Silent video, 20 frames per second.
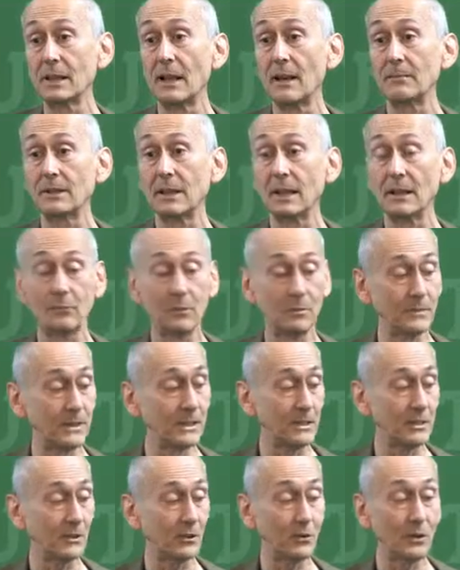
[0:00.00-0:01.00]
the uptake will be
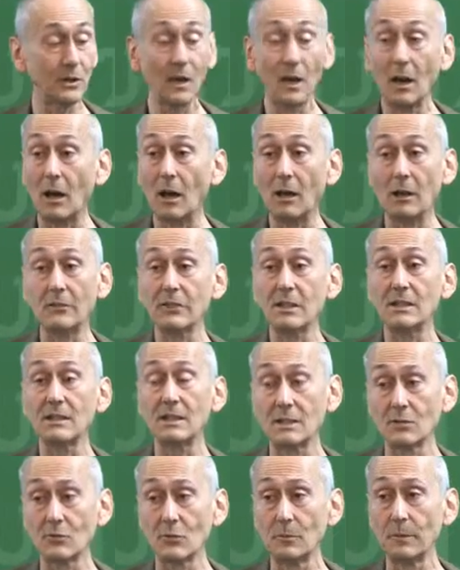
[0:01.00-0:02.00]
slower. All of these
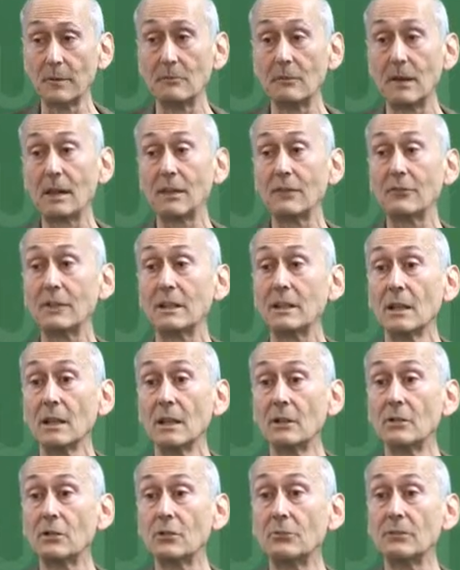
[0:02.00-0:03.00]
things will be relevant
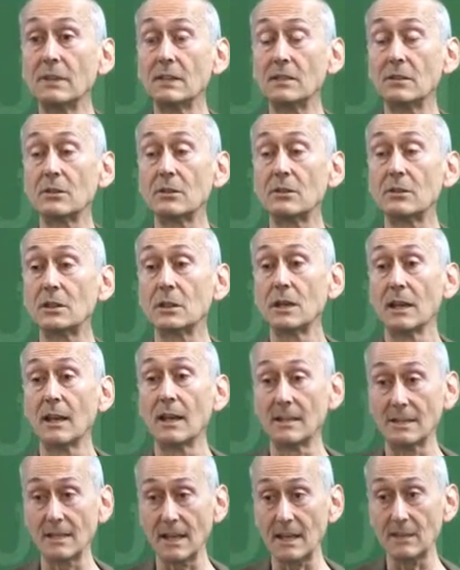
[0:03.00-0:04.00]
to research
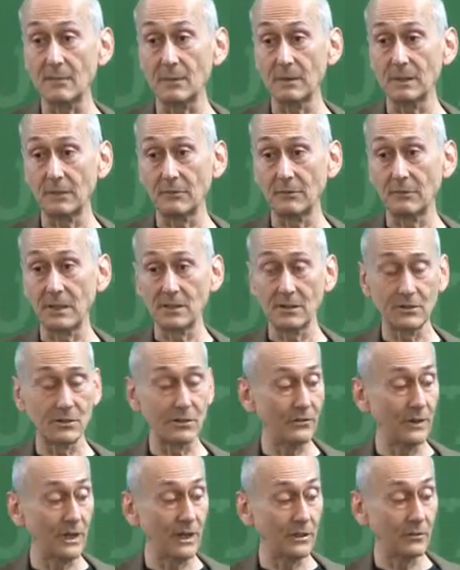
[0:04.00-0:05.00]
assessment and
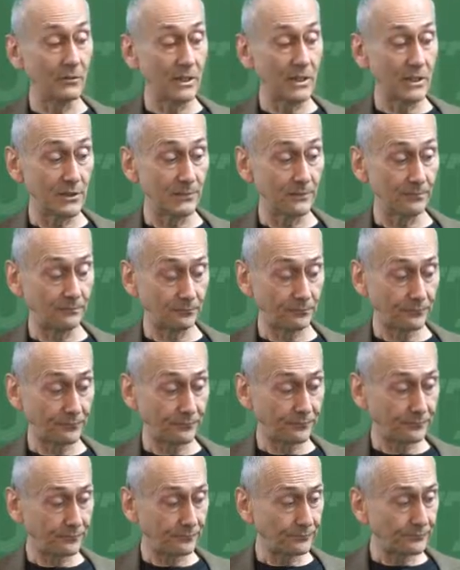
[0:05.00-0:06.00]
research evaluation.
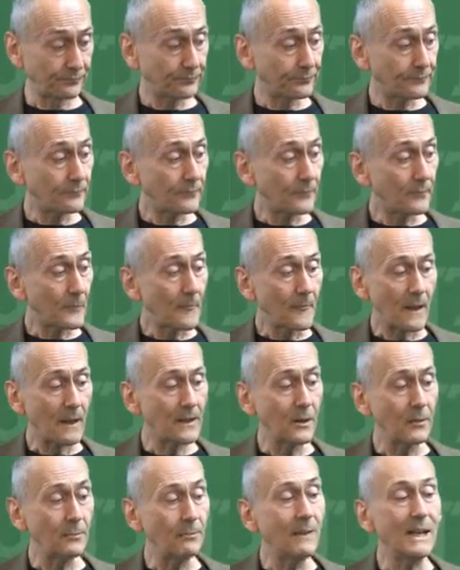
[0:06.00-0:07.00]

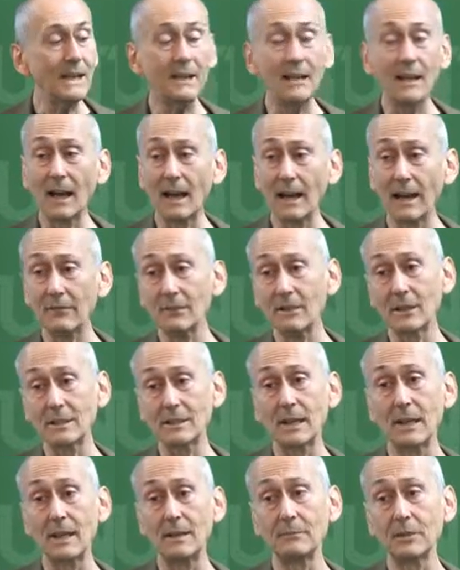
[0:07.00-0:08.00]
There are many, I haven't
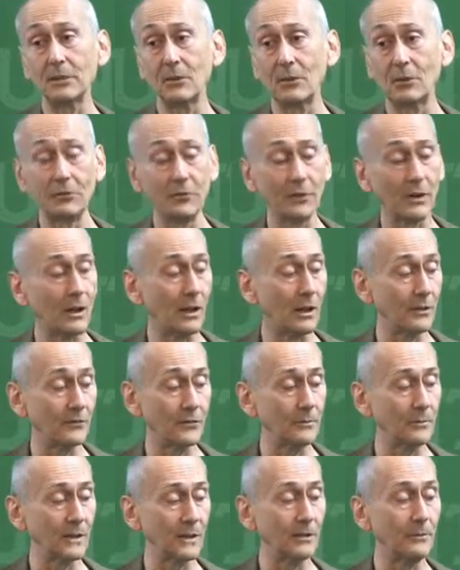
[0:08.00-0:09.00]
got time to go over all
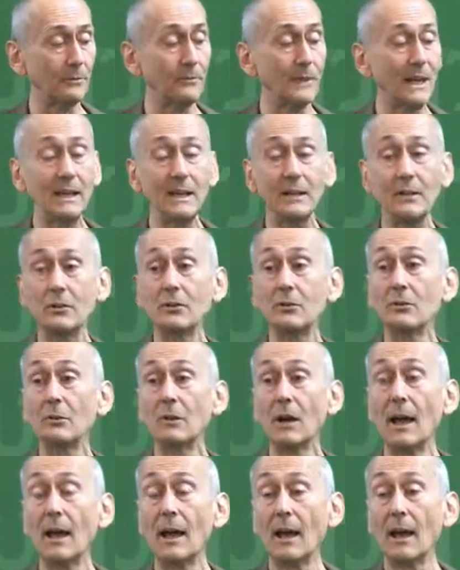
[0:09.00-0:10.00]
of them, but there are many
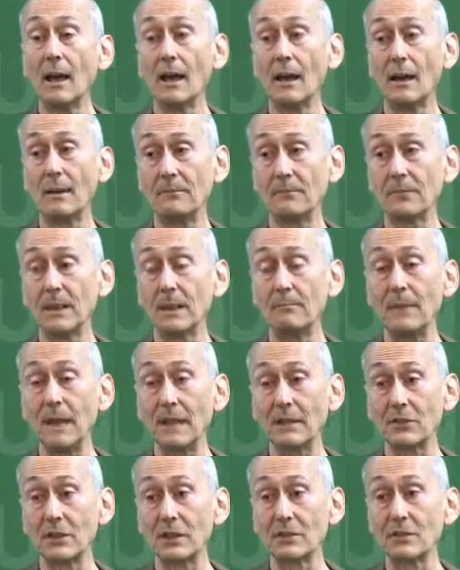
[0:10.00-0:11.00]
new
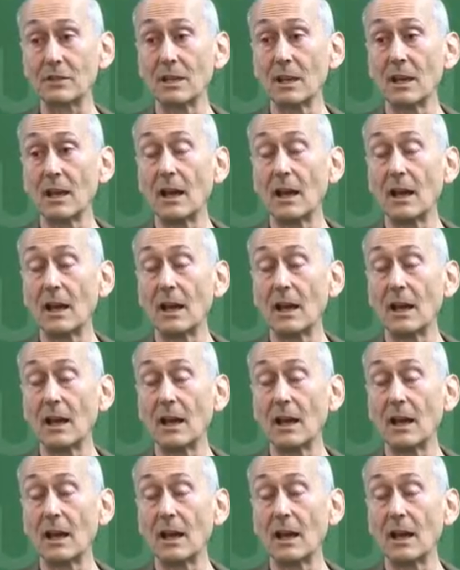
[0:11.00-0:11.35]
metrics